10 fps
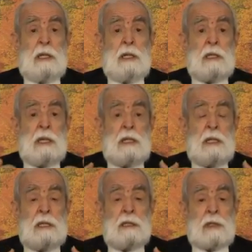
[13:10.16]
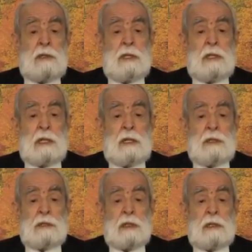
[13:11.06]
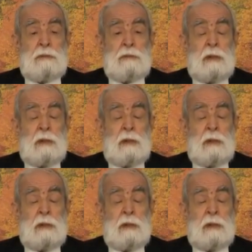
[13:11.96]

Allah Teala'ya sevgili kardeşlerim,